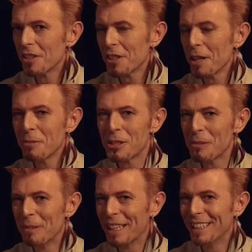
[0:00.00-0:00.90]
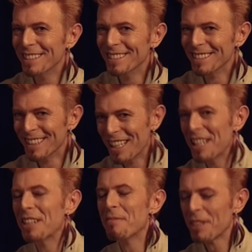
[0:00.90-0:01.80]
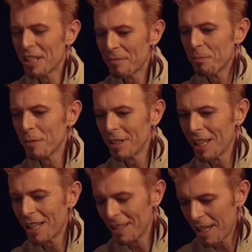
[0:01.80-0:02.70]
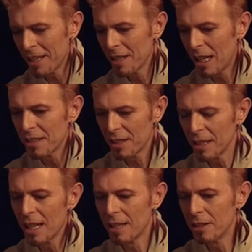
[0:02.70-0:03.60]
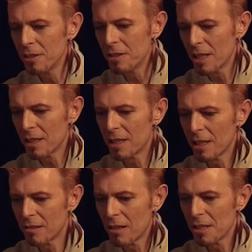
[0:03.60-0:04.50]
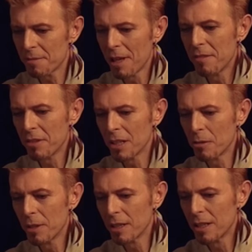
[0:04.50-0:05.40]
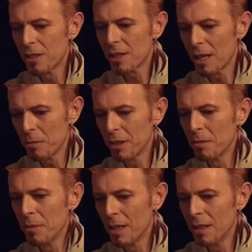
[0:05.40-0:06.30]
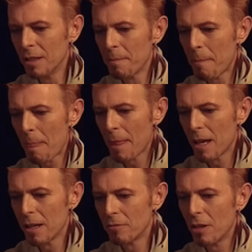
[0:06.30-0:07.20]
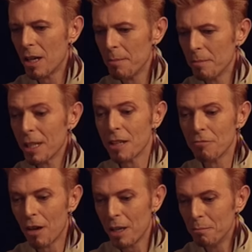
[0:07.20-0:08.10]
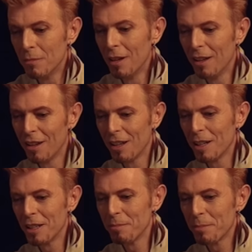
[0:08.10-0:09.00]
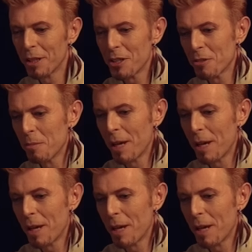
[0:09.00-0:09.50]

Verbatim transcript: Say what you mean. Thank you. Yeah, Lennon, I think, yeah, Lou did, did grasp that very quickly. Say what you mean, rhyme, make it rhyme, and put it to a